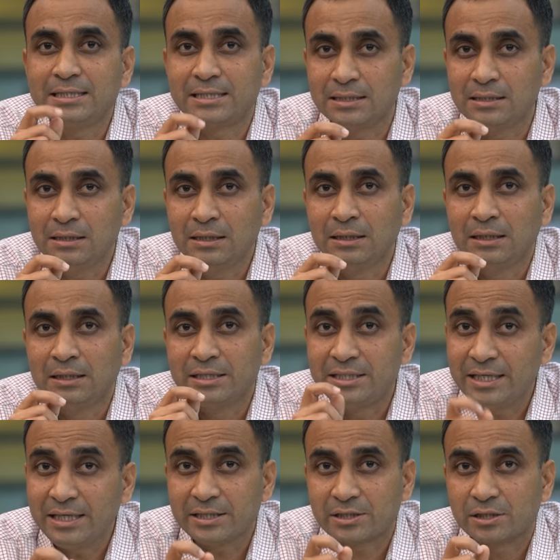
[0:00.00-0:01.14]
till
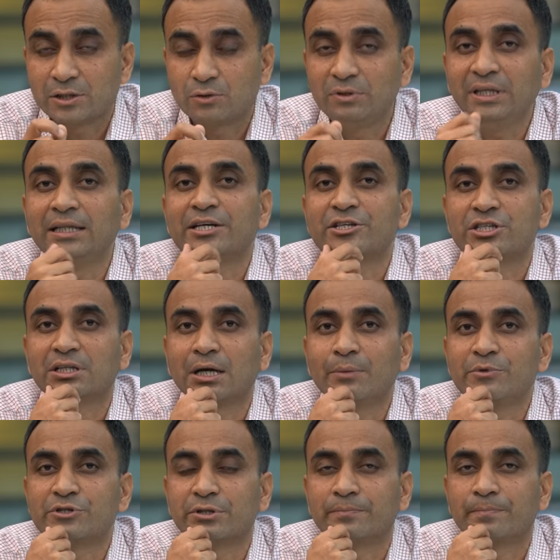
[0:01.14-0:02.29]
date to the Election
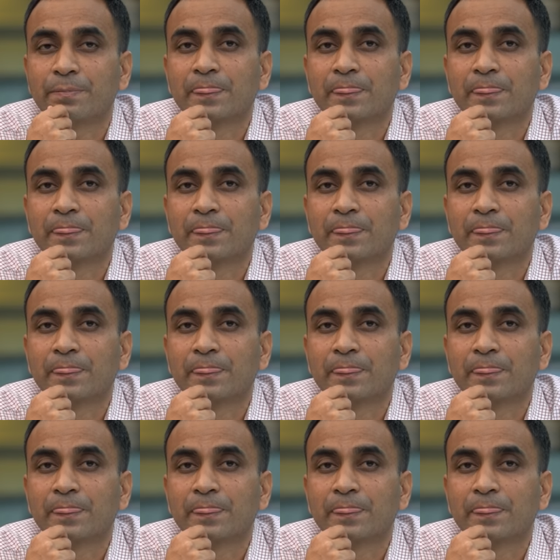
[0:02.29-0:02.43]
Commission.